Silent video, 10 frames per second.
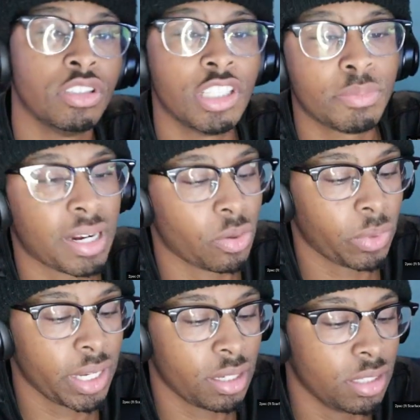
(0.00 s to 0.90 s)
Just by the
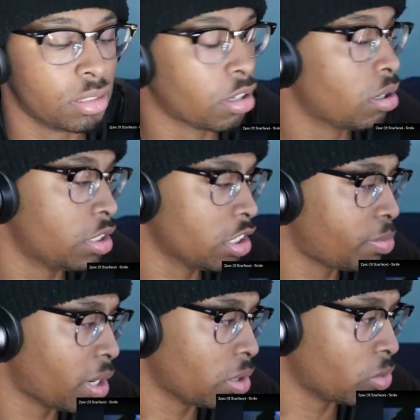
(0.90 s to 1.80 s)
way he just
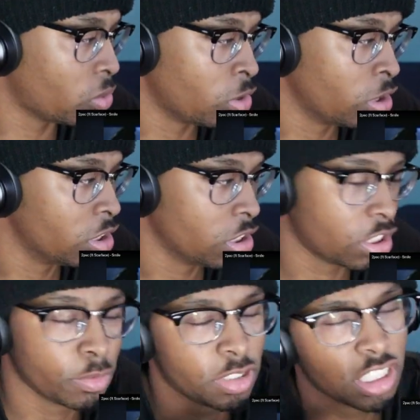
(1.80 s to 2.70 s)
by the
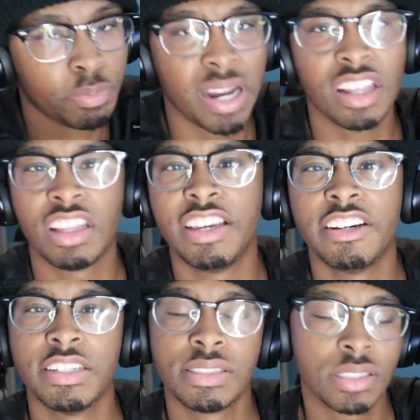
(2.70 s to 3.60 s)

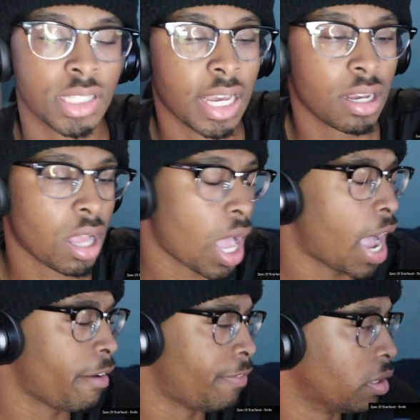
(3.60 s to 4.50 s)
lyrics,
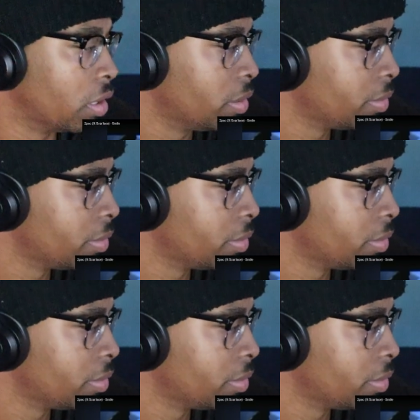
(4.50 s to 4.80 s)
I feel it.